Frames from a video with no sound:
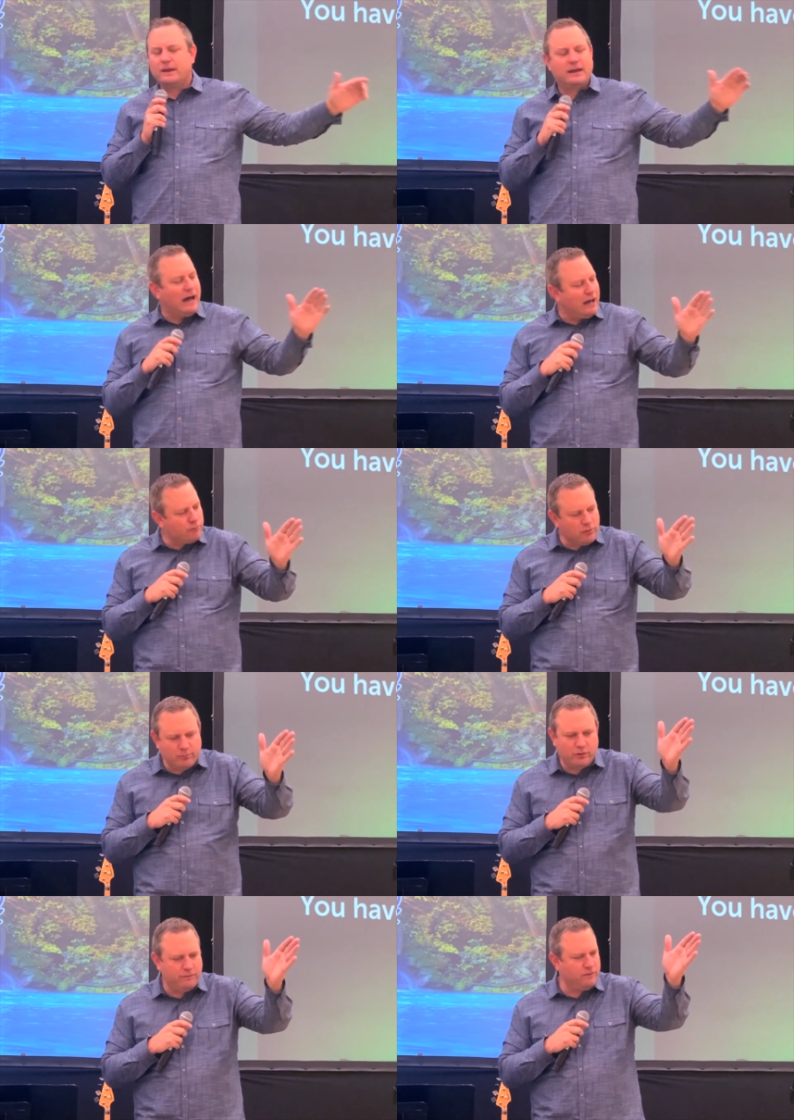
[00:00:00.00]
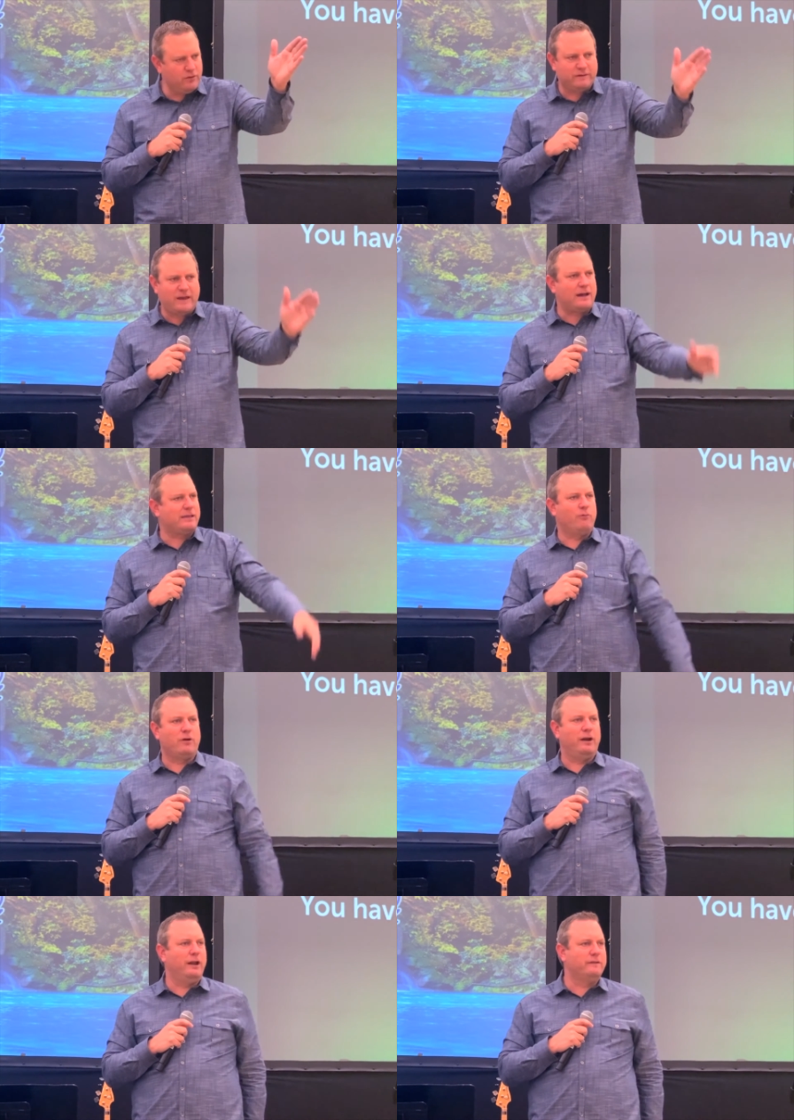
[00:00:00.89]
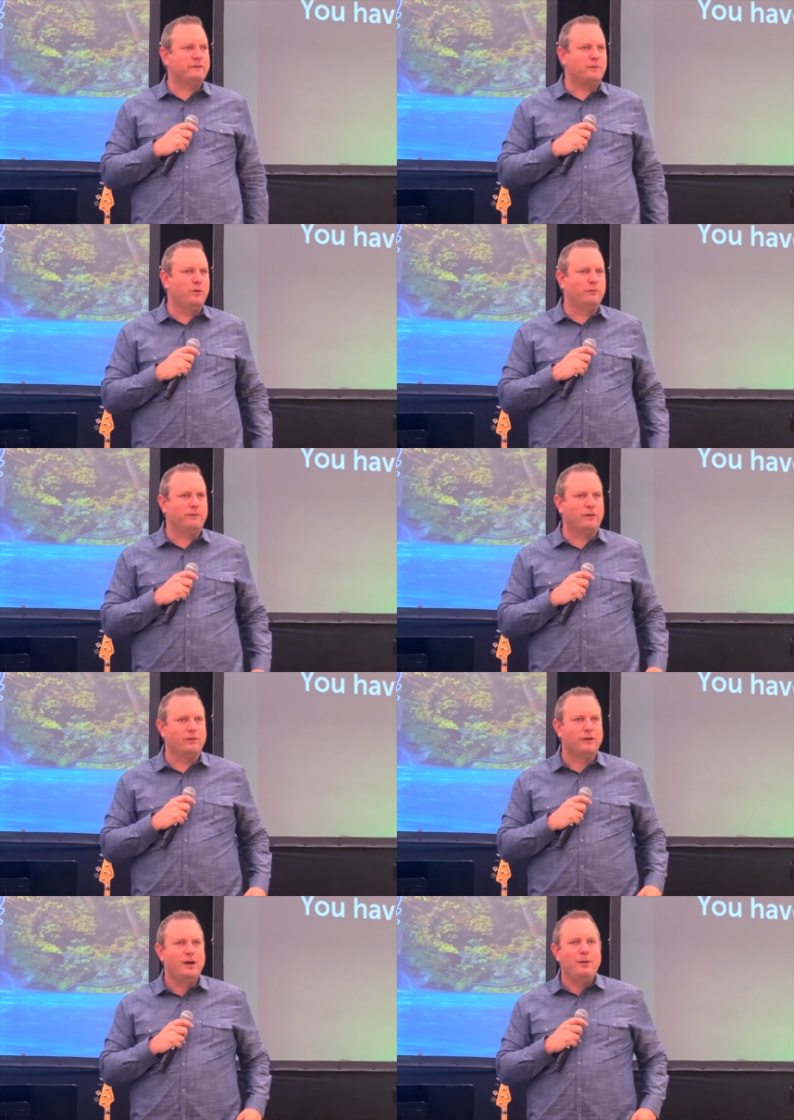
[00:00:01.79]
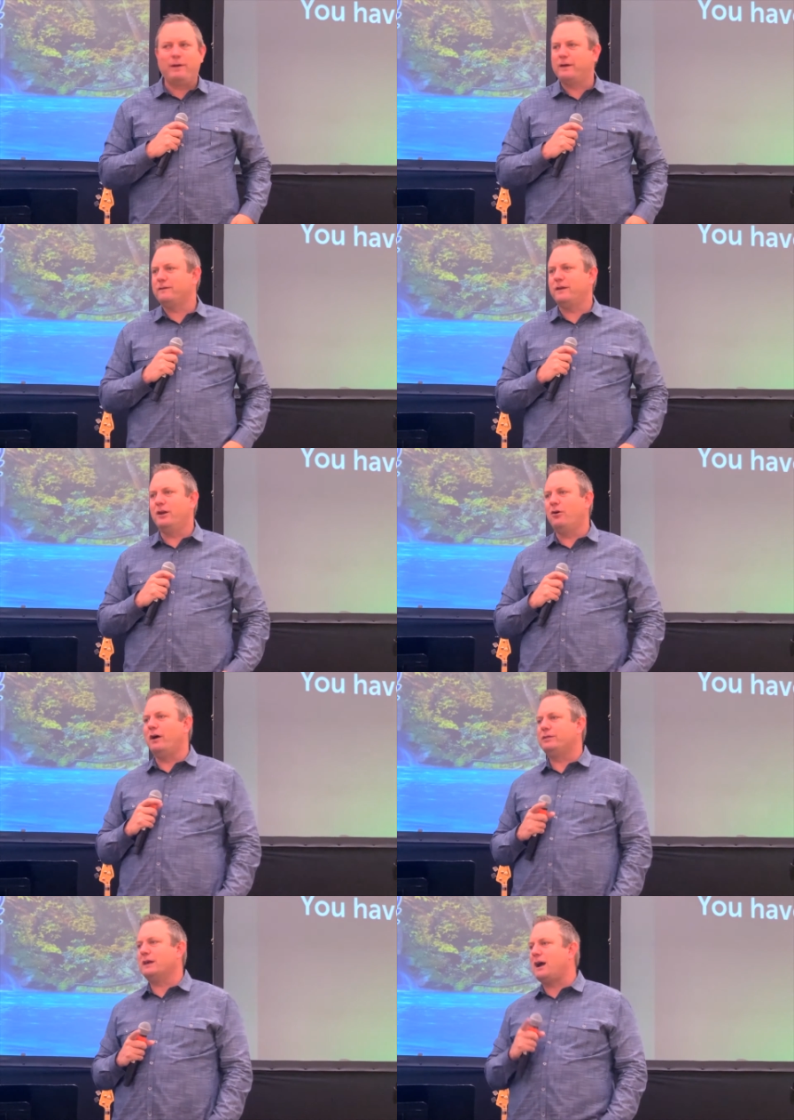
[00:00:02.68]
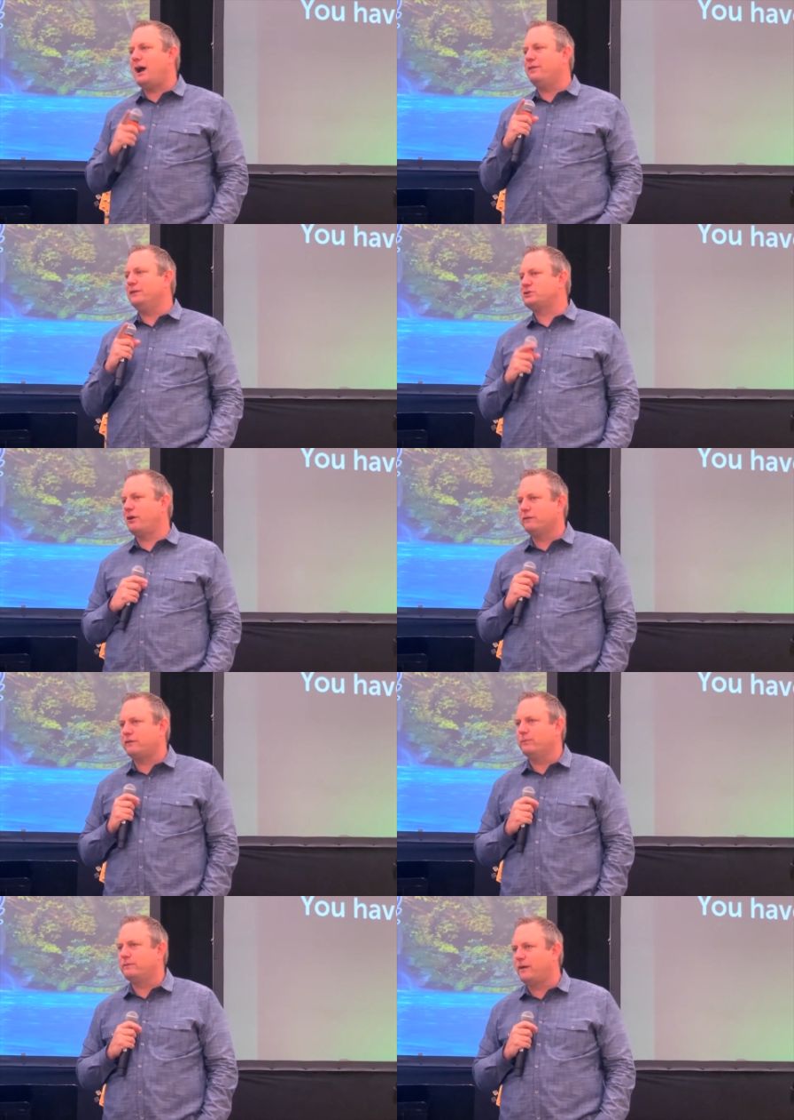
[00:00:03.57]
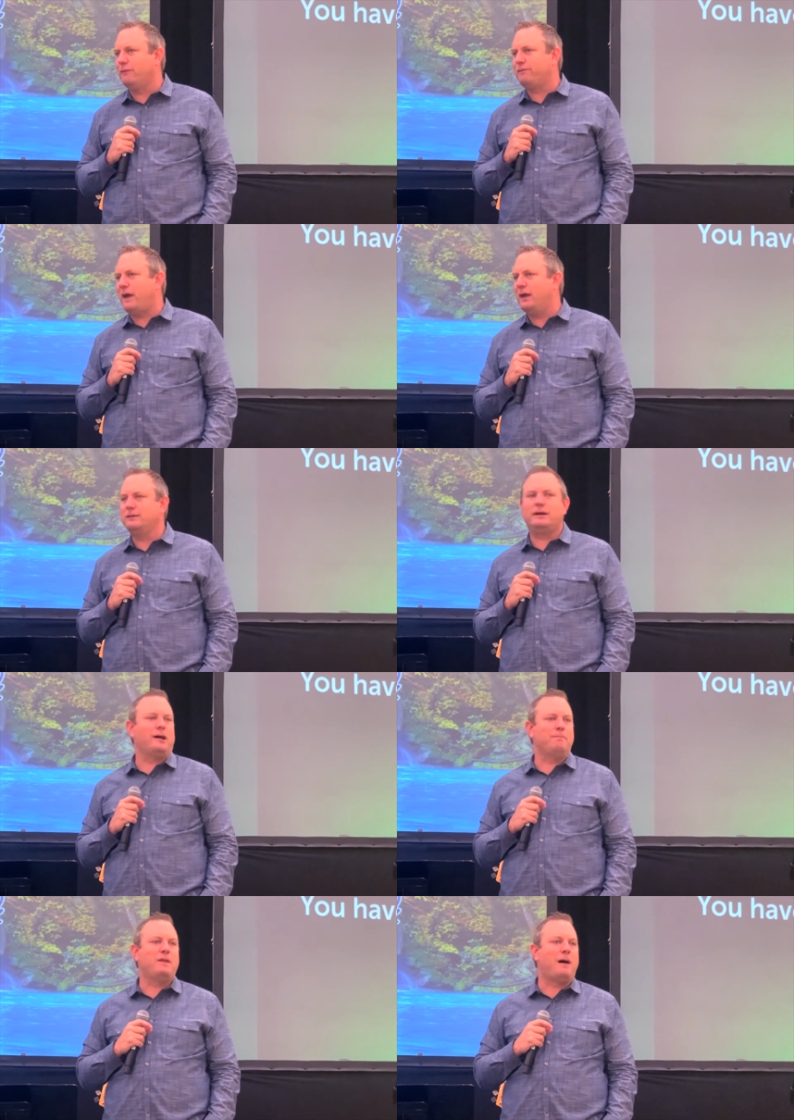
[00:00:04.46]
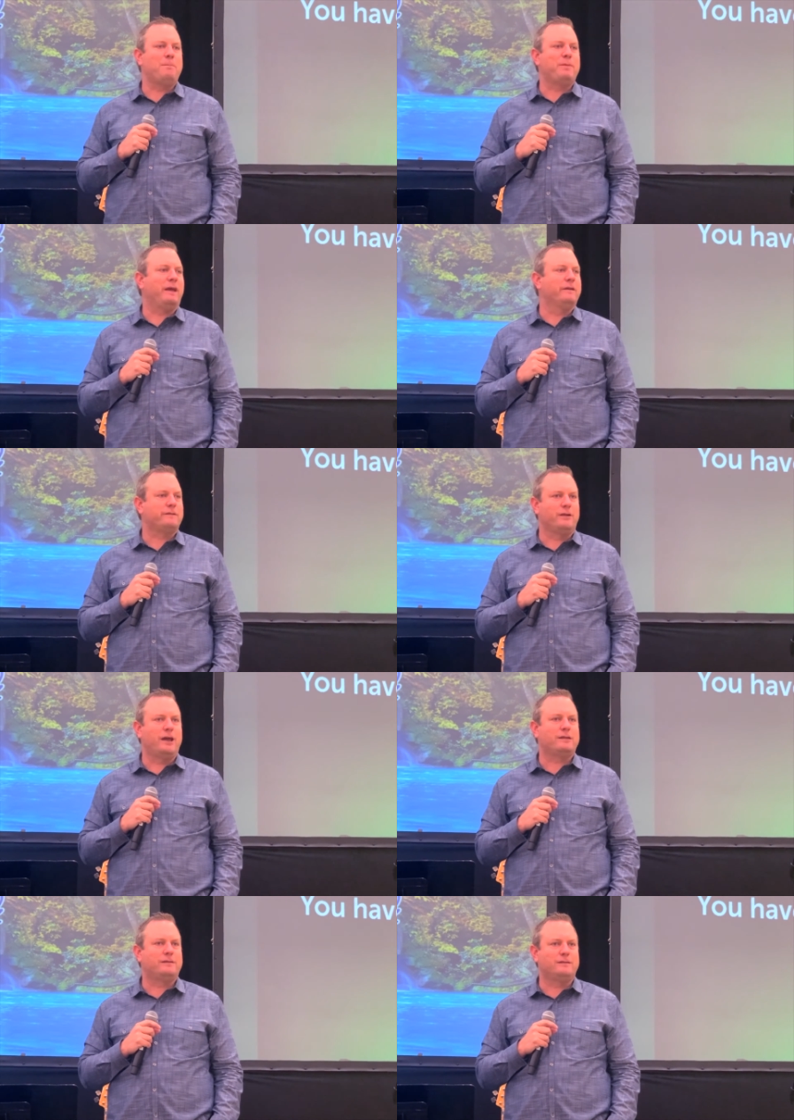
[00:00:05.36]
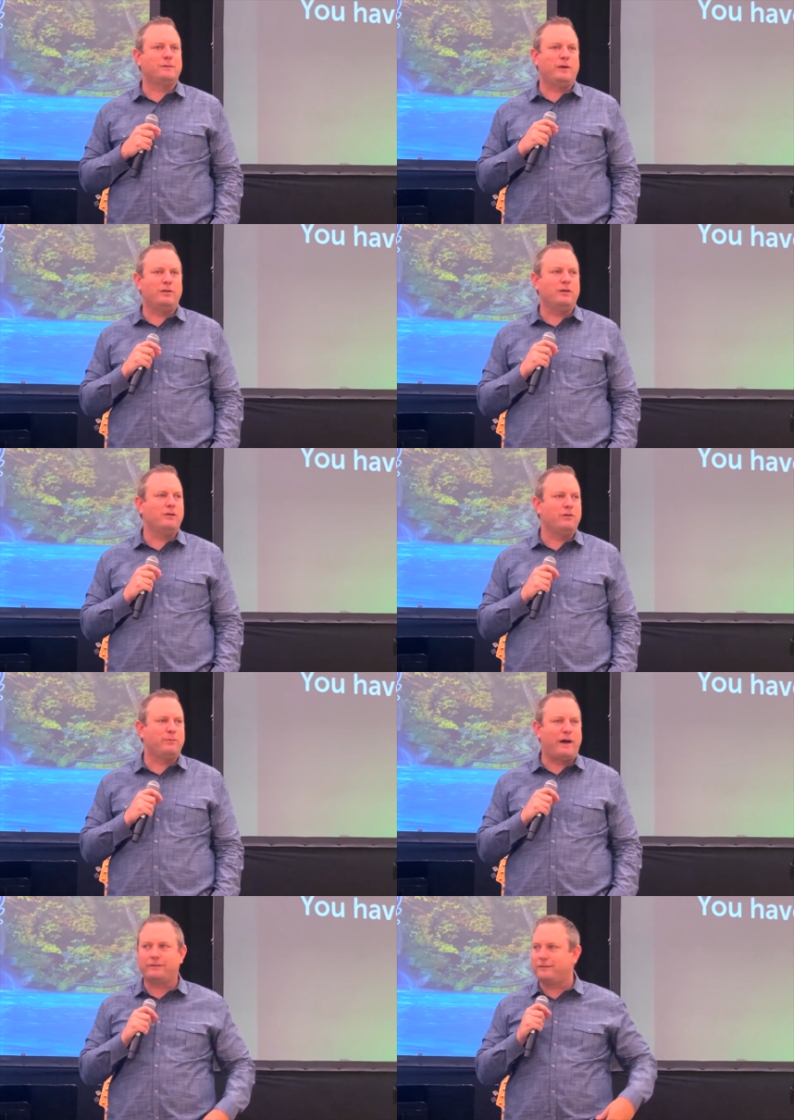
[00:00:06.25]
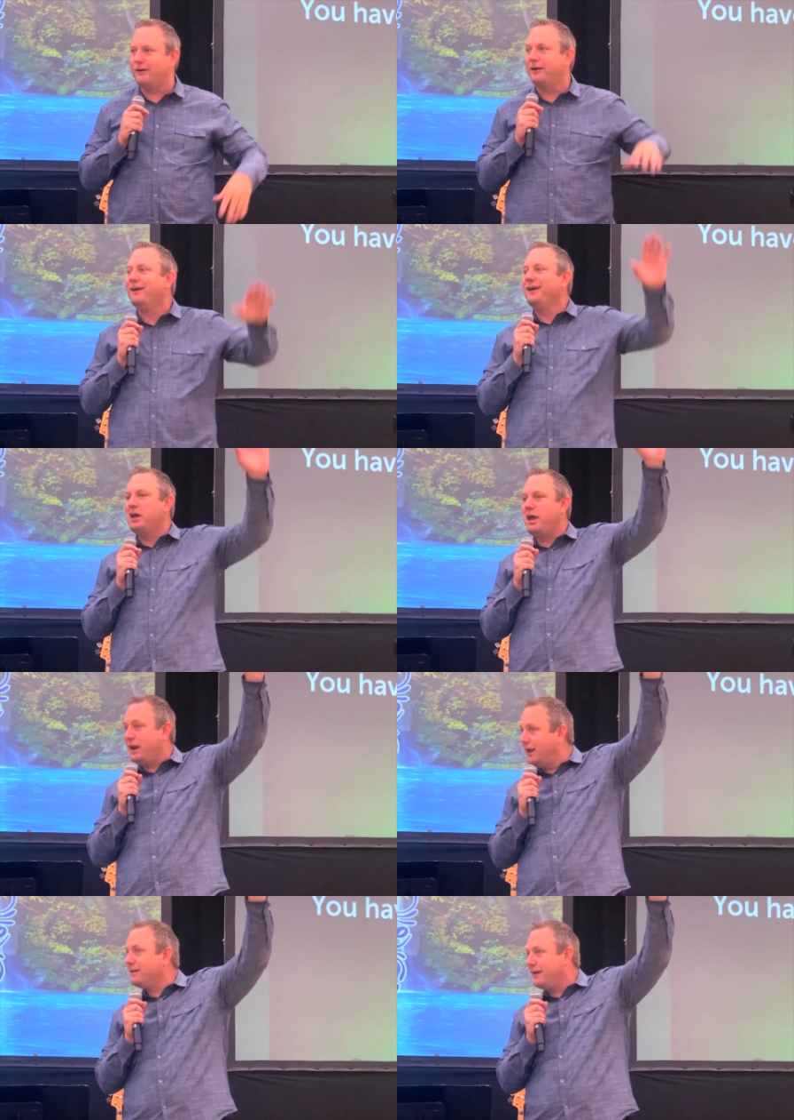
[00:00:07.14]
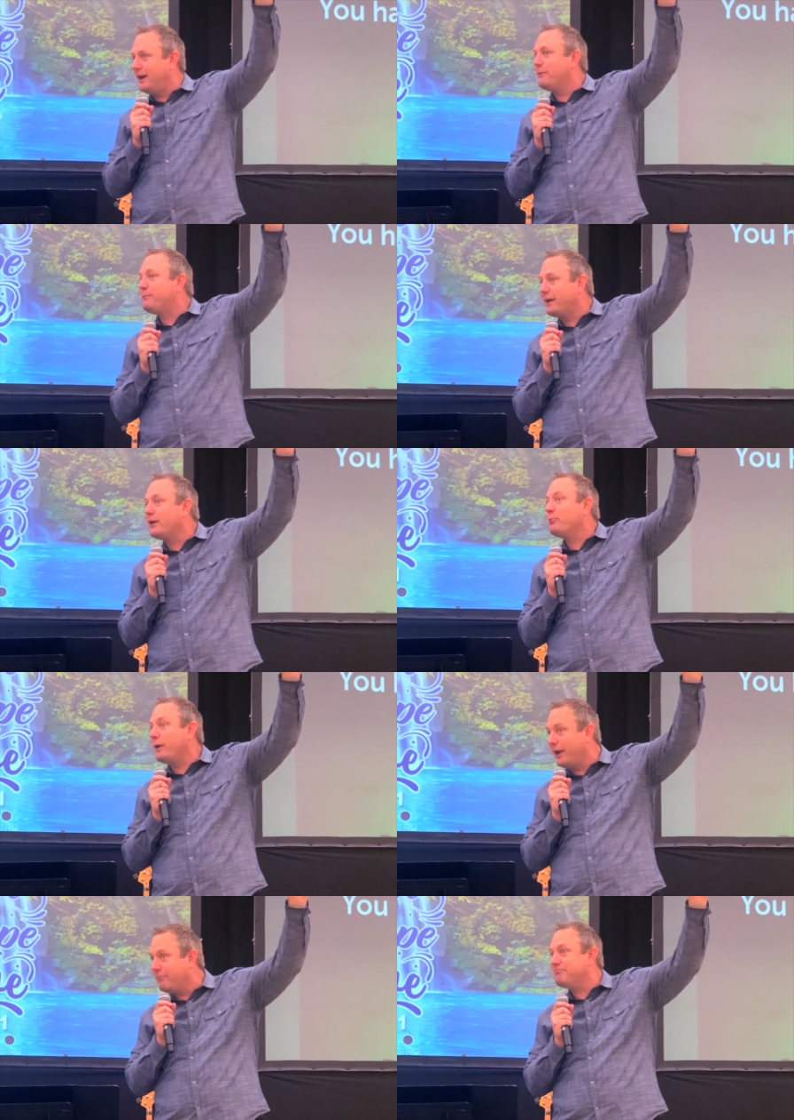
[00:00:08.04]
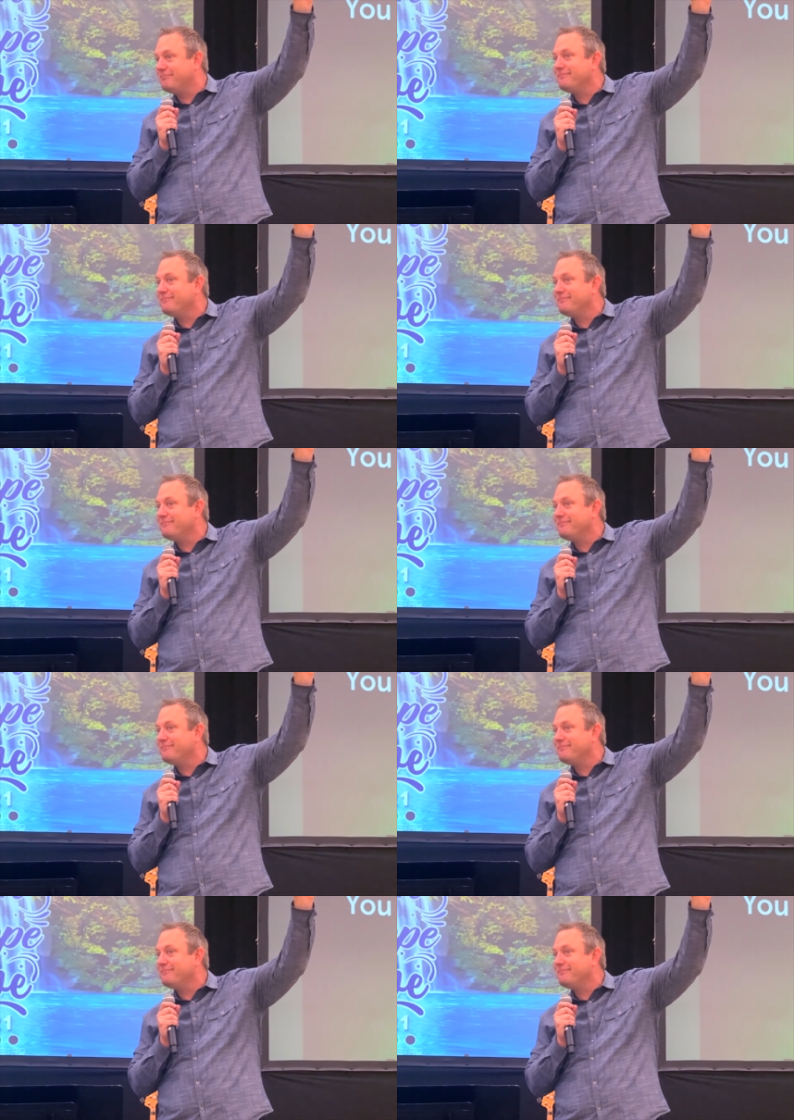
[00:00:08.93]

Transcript: God will move you exactly where He needs to move you. Because you know what? The guy that chose himself ended up not being selected to be the youth pastor. It ended up being me.